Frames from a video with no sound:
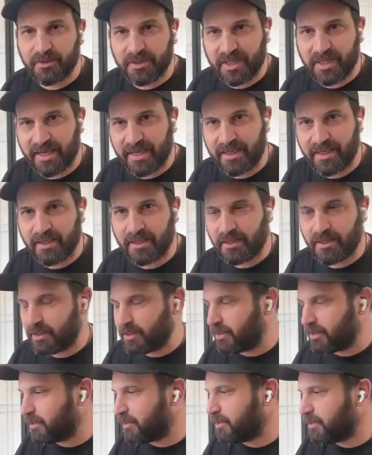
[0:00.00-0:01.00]
Today,
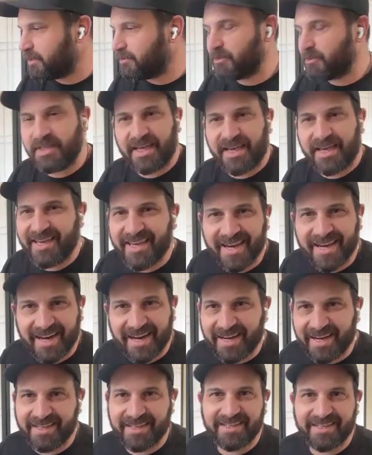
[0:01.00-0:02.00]
with
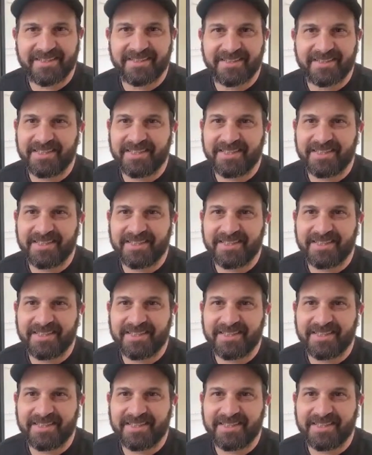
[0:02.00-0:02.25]
AI,